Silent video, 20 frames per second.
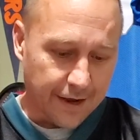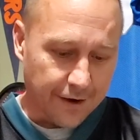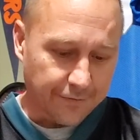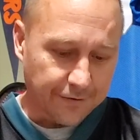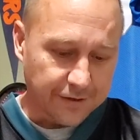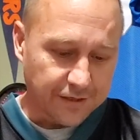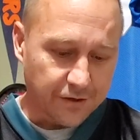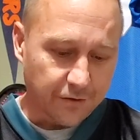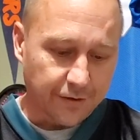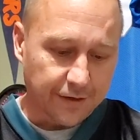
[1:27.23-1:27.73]

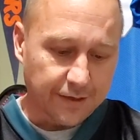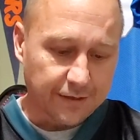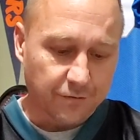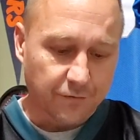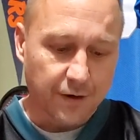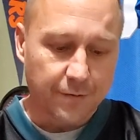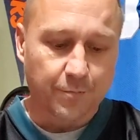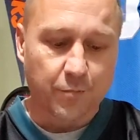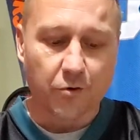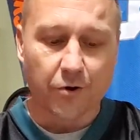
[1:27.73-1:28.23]
Arizona
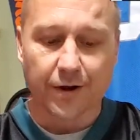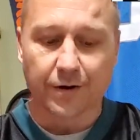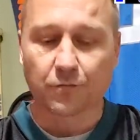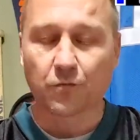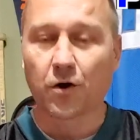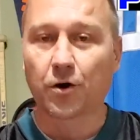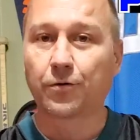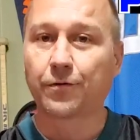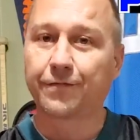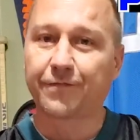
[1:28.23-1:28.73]
3-point
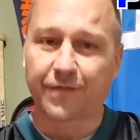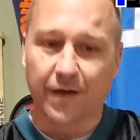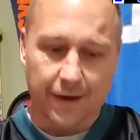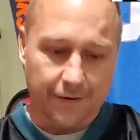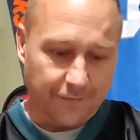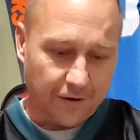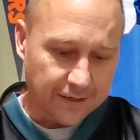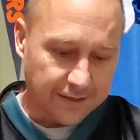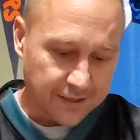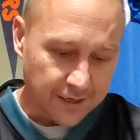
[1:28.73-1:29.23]
road
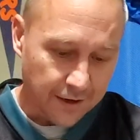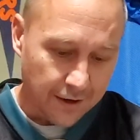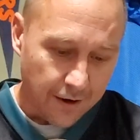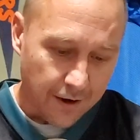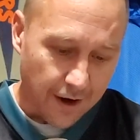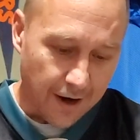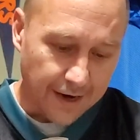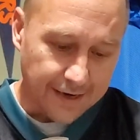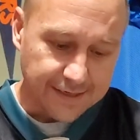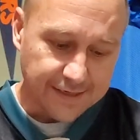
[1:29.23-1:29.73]
favorites.
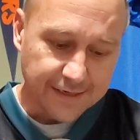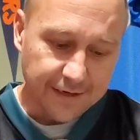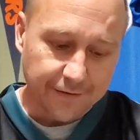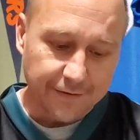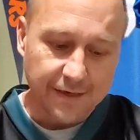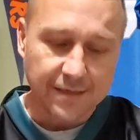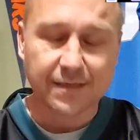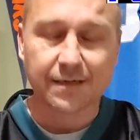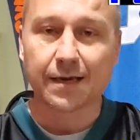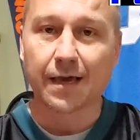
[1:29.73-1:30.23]
I see
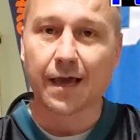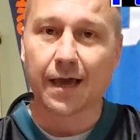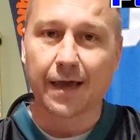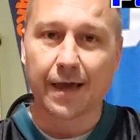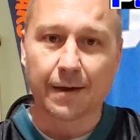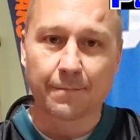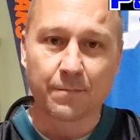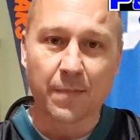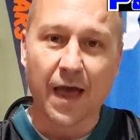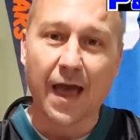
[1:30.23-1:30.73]
this
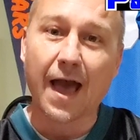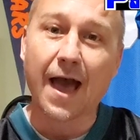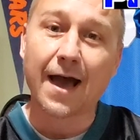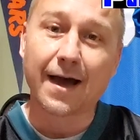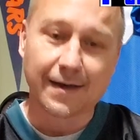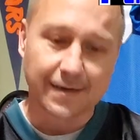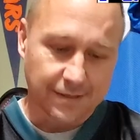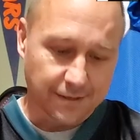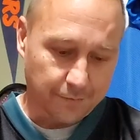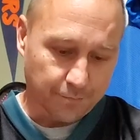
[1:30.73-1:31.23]
game
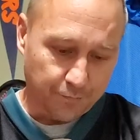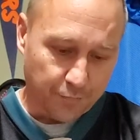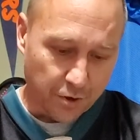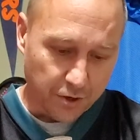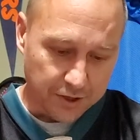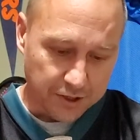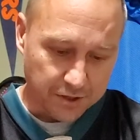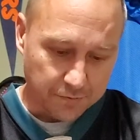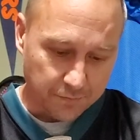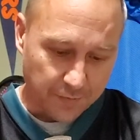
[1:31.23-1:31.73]
as a
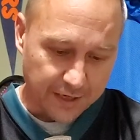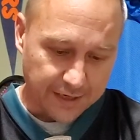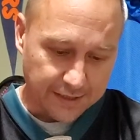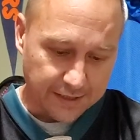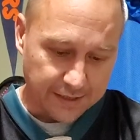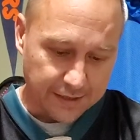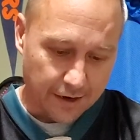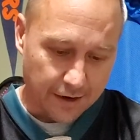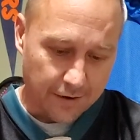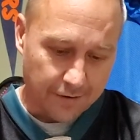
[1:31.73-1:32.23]
push
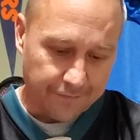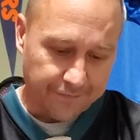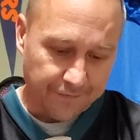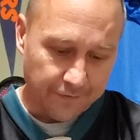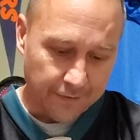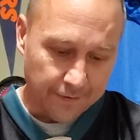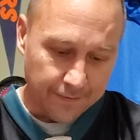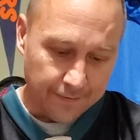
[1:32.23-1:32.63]
myself.